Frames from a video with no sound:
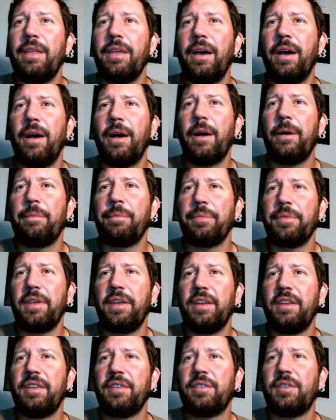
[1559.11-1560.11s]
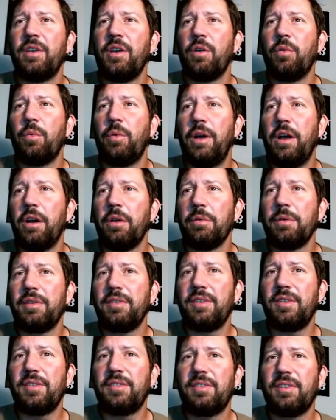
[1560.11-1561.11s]
It is whale
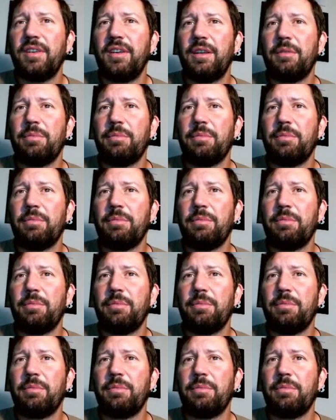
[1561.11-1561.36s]
resistant